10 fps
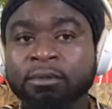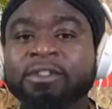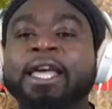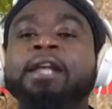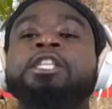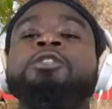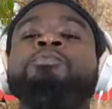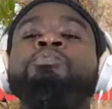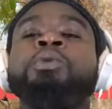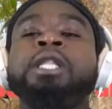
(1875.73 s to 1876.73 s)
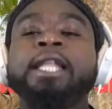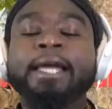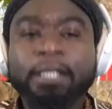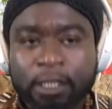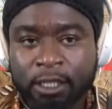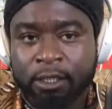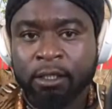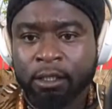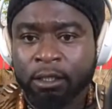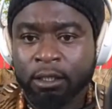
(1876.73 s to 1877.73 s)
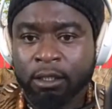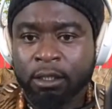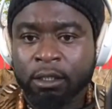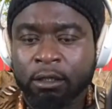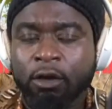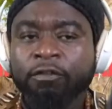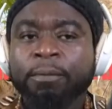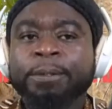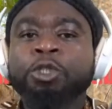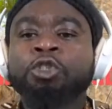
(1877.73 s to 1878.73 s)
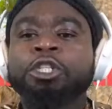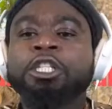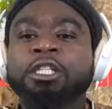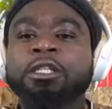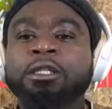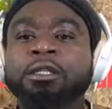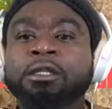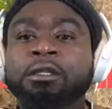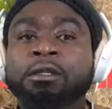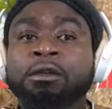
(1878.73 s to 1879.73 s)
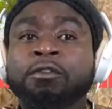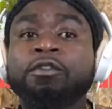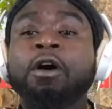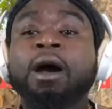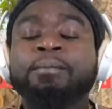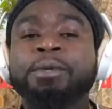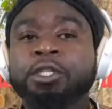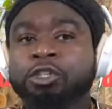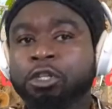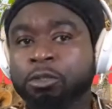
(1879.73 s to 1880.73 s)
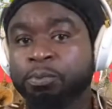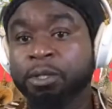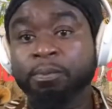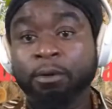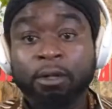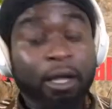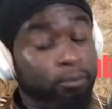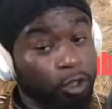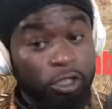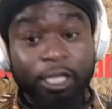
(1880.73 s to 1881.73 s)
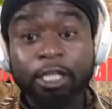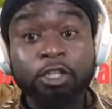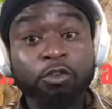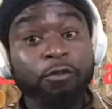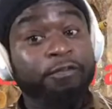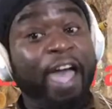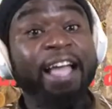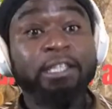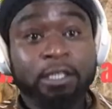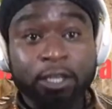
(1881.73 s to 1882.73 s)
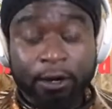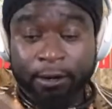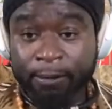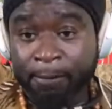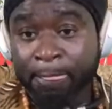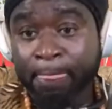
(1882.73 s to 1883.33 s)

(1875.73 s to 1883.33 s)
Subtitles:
there is plenty of opportunity for ambitious people. I'm just telling you facts here.